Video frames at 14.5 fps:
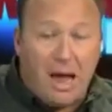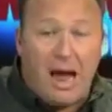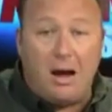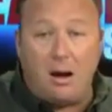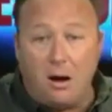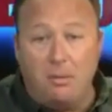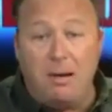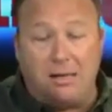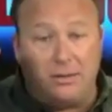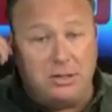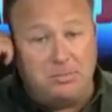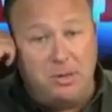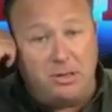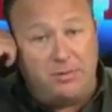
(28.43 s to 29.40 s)
I heard
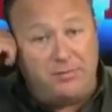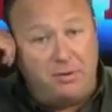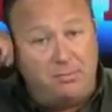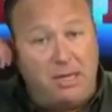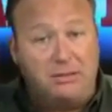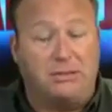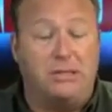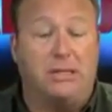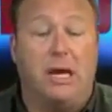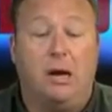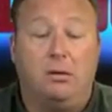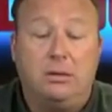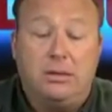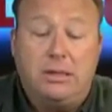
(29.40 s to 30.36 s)
about this book a few months
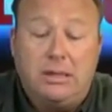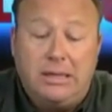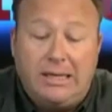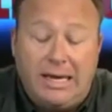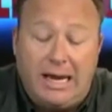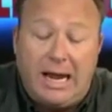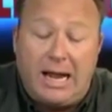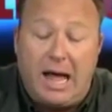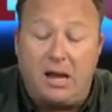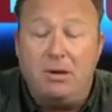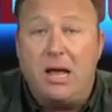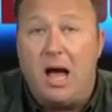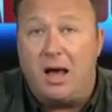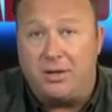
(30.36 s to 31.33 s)
ago, and I
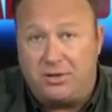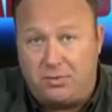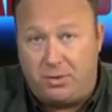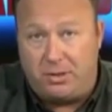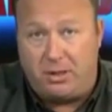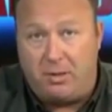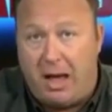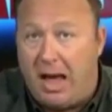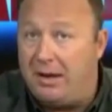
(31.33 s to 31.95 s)
got to be honest with you.